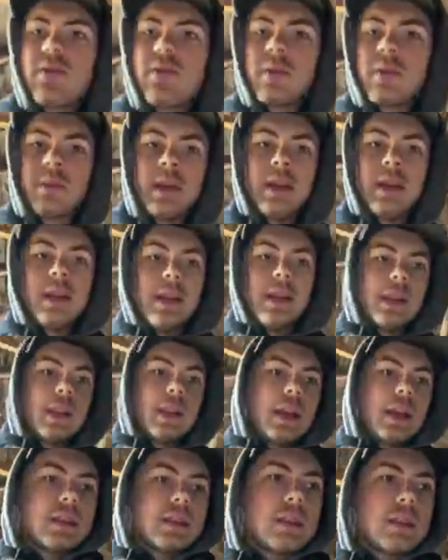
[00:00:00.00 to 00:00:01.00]
last
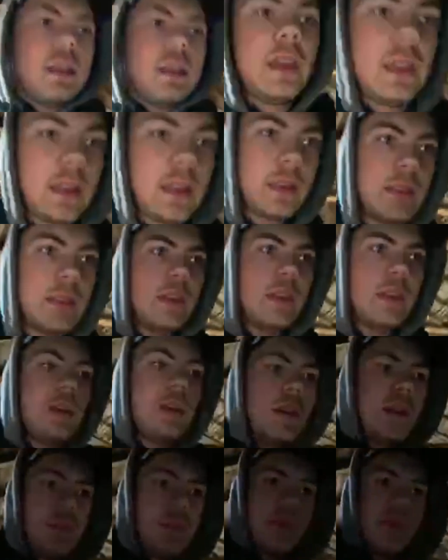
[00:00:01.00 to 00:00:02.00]
night, but if I
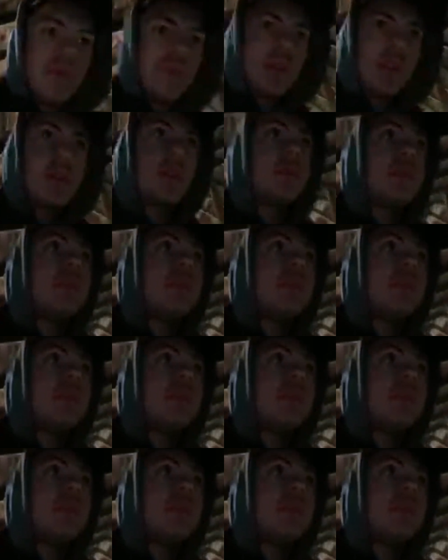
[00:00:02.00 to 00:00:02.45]
come deeper